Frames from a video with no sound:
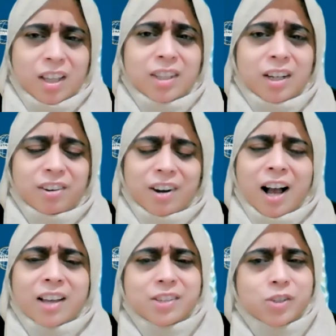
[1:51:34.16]
the
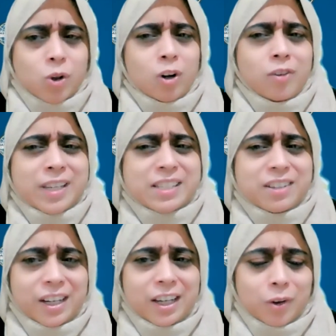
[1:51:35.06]
grass is always
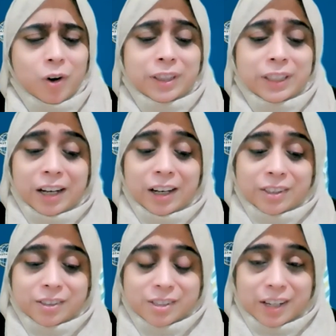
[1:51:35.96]
green on the
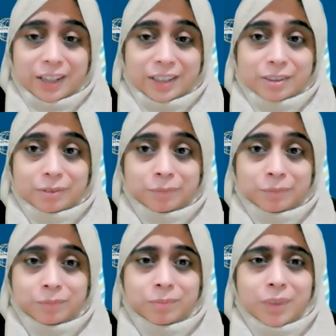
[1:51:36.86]
other side.
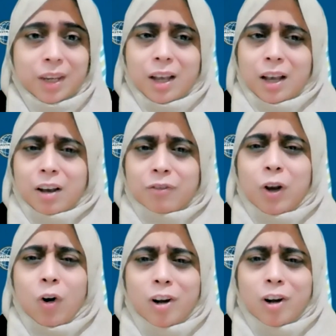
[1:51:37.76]
We
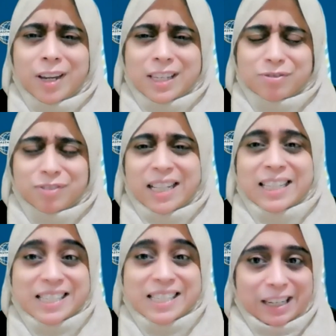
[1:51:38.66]
always feel the
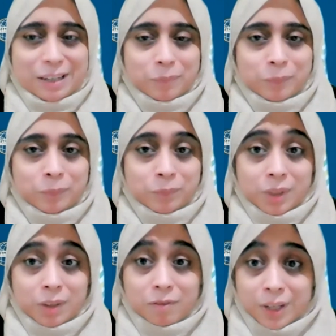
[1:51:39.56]
same,
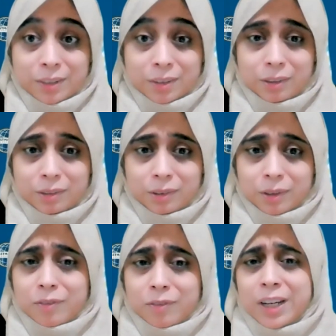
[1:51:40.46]
whether
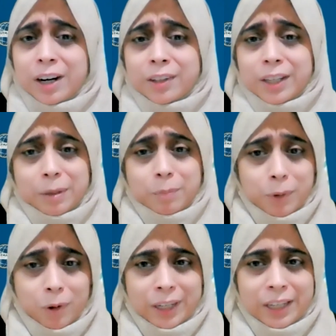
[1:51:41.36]
we are the
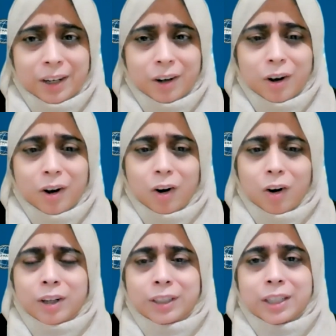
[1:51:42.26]
employee
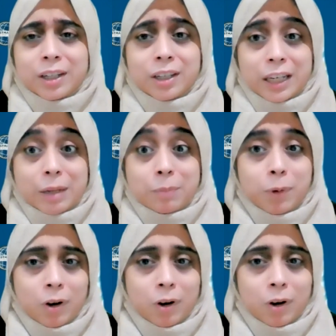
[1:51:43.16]
or the
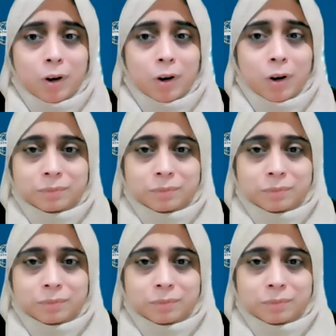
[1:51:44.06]
employer.